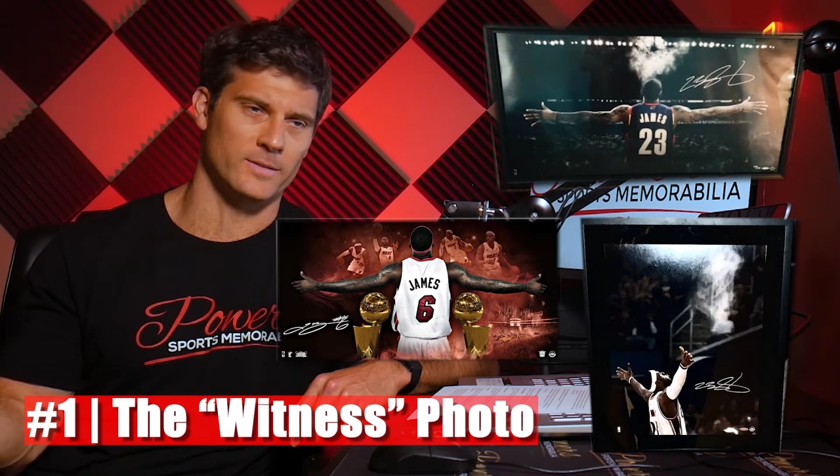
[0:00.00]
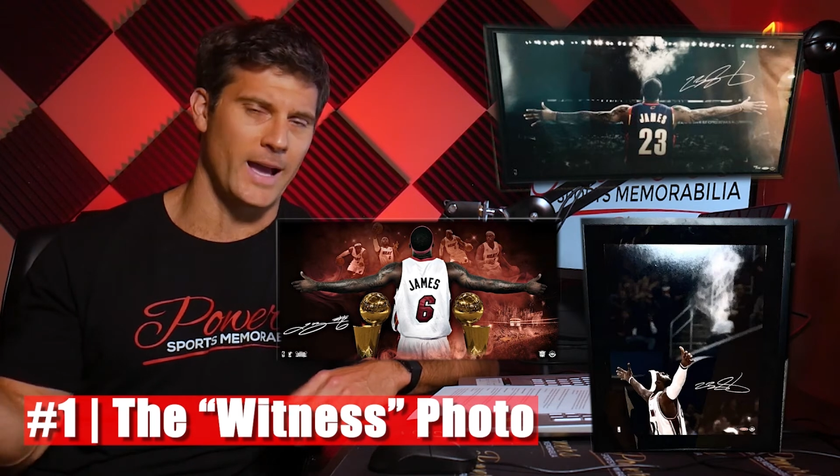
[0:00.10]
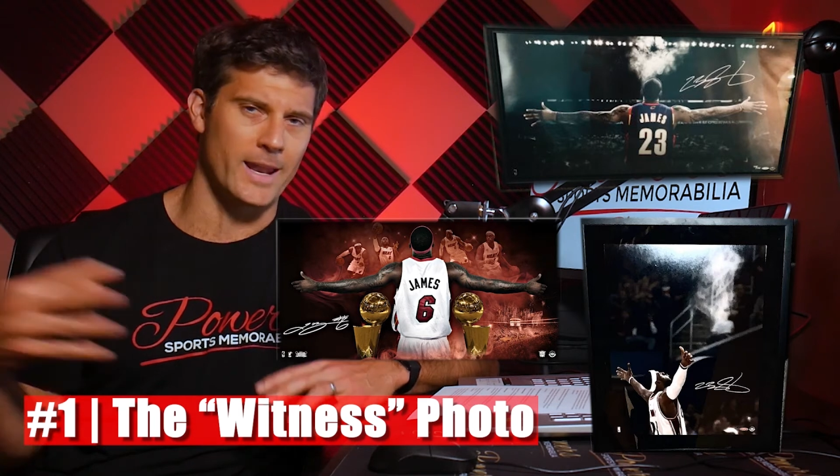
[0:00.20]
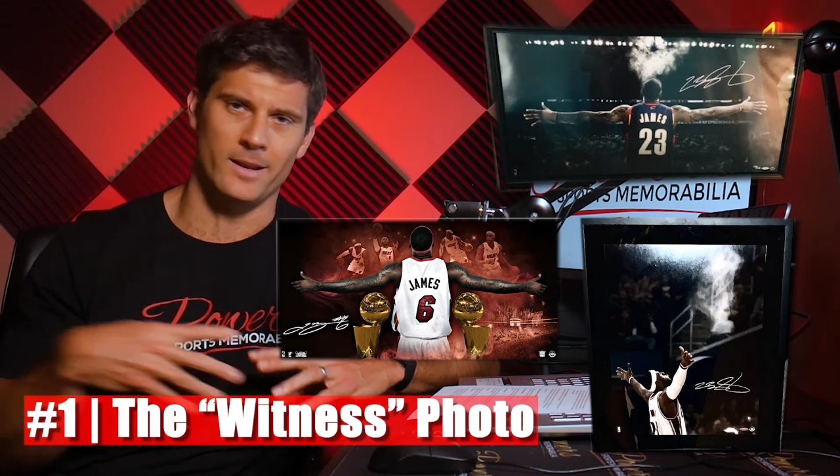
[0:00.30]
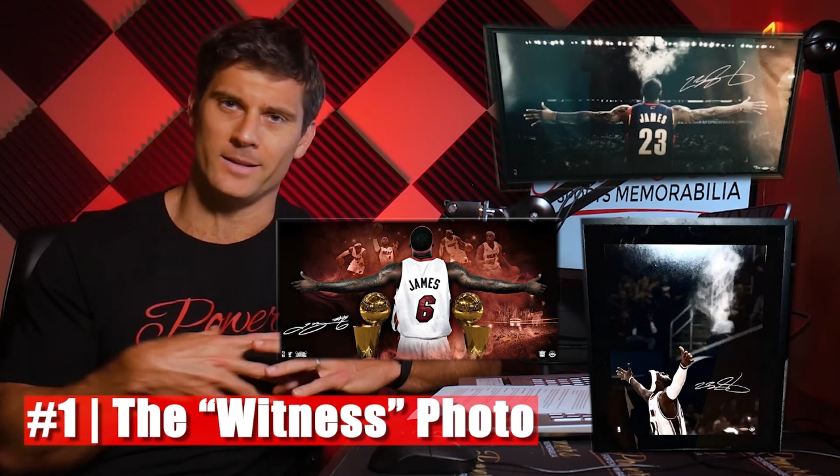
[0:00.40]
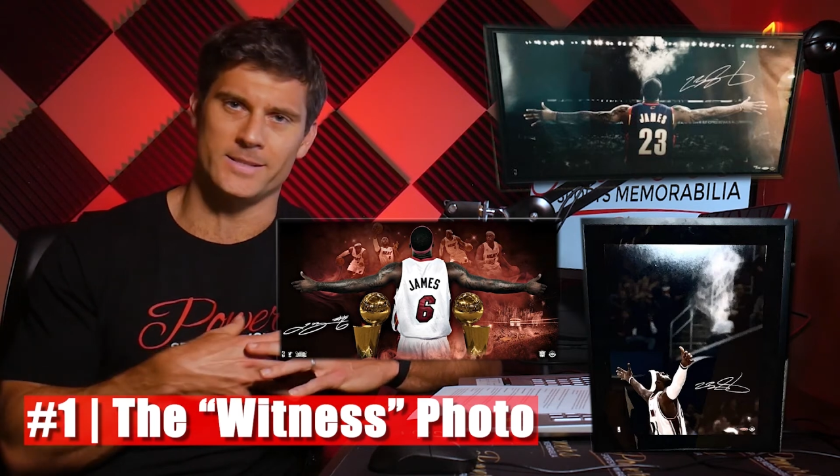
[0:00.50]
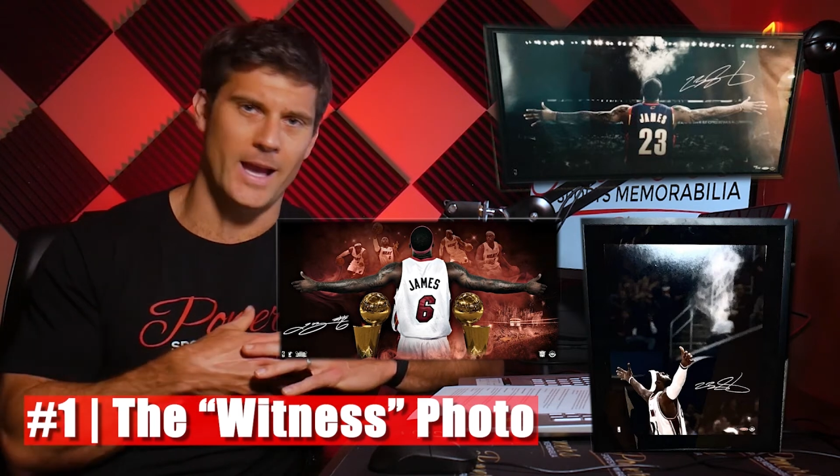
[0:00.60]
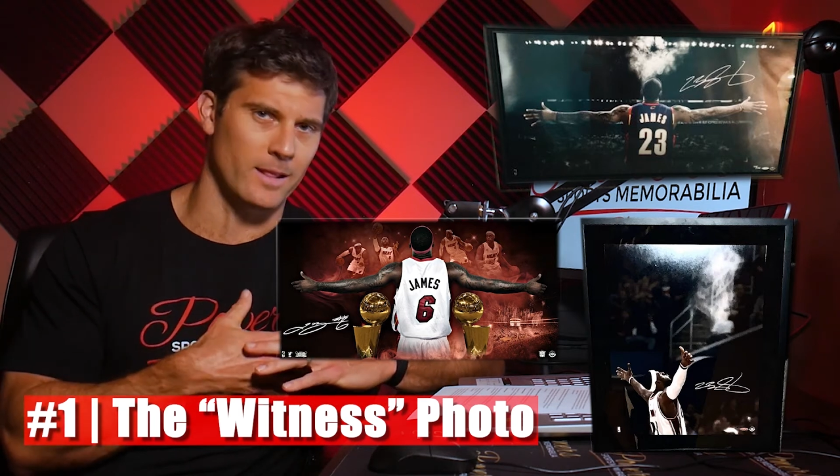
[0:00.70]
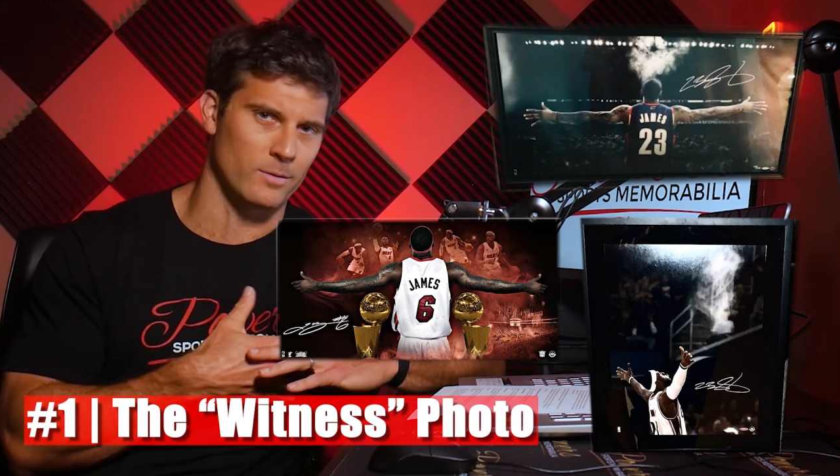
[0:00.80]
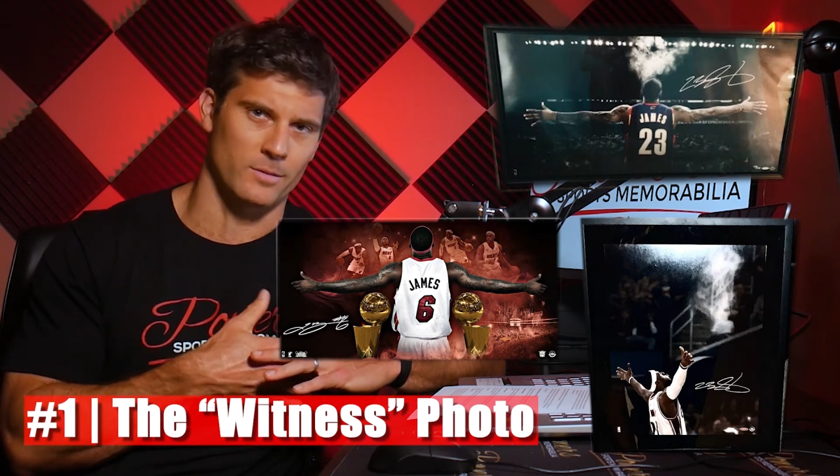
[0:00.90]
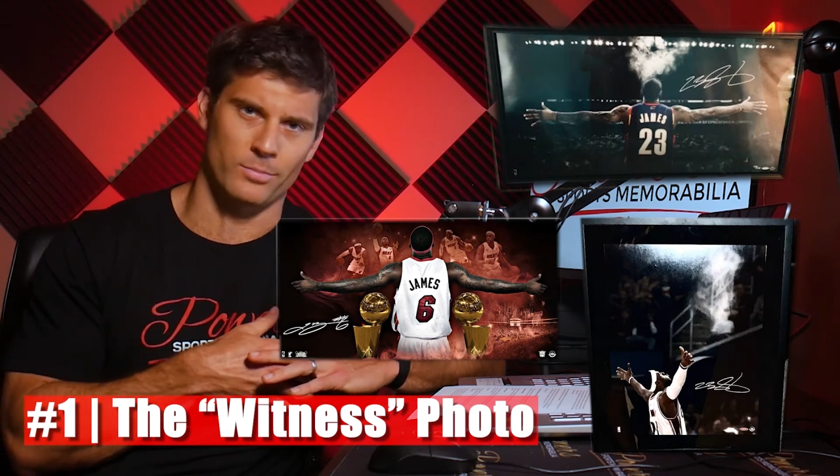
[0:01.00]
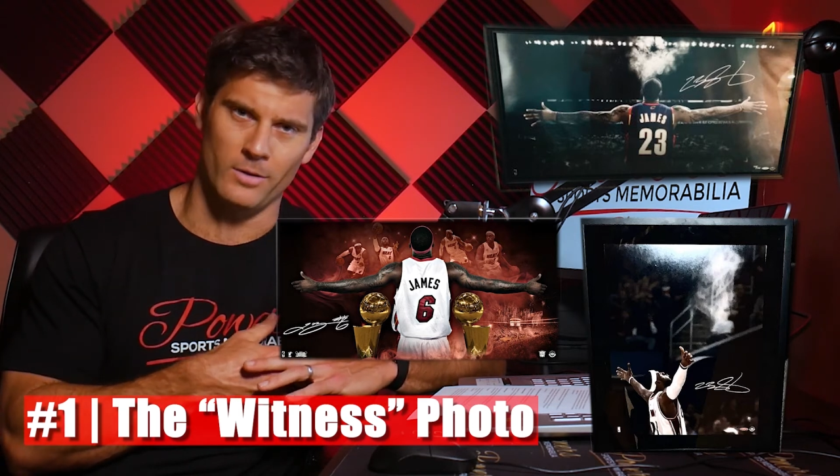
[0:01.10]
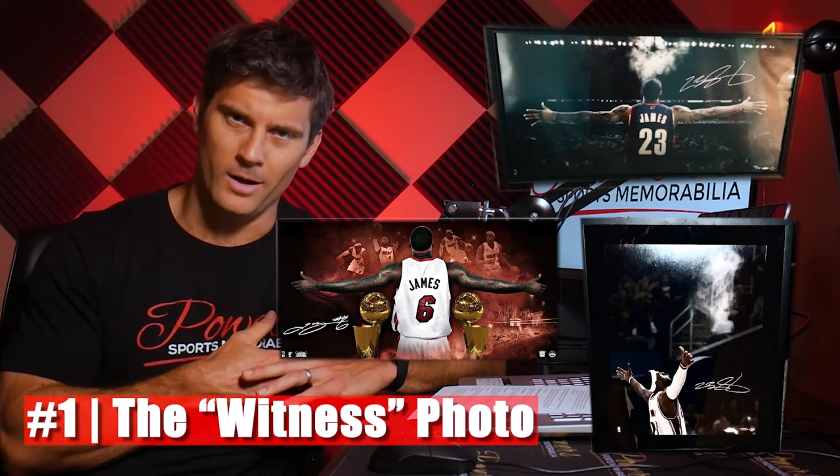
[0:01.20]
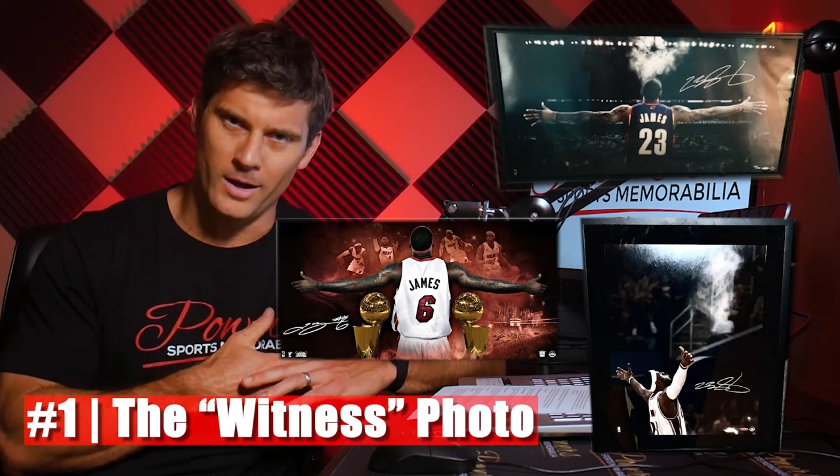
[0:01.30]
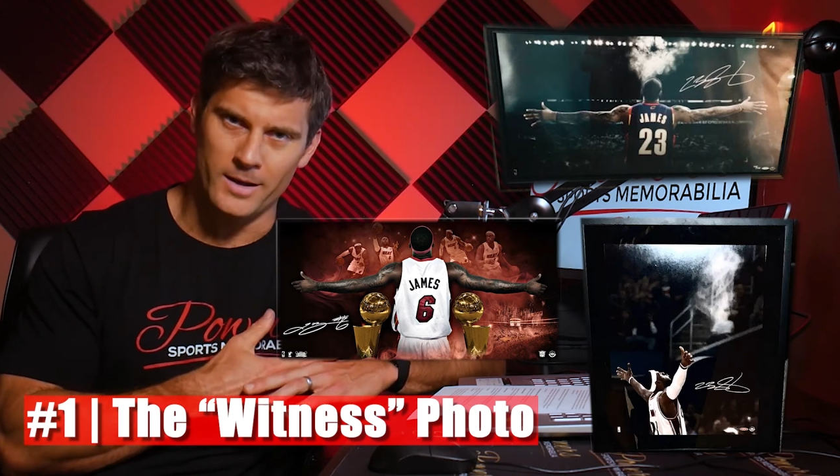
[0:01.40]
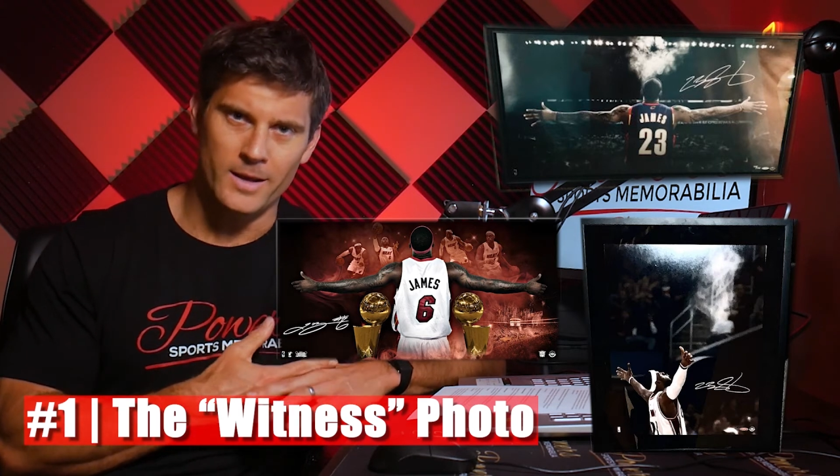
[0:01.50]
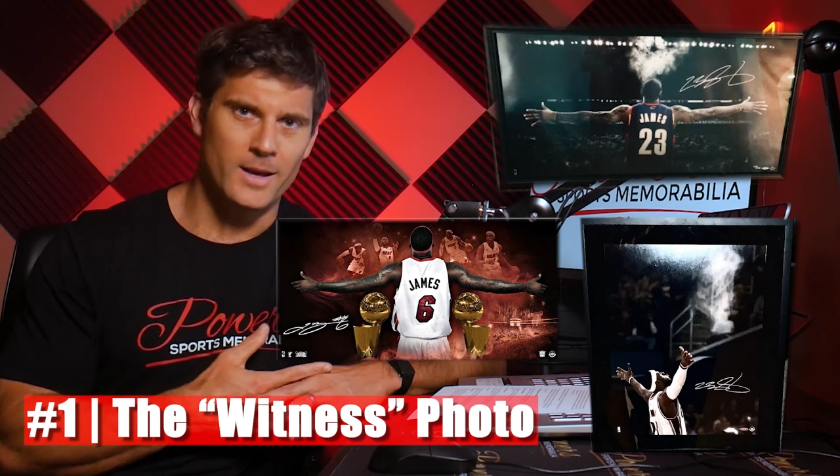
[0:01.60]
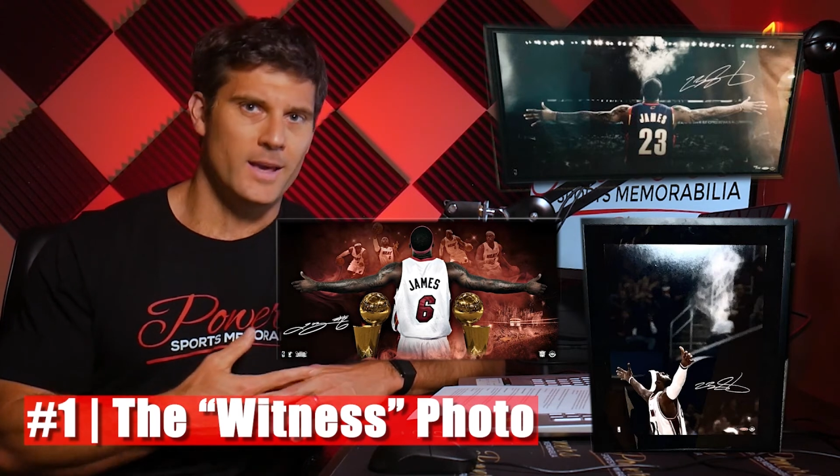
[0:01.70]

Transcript: tied in exactly with LeBron.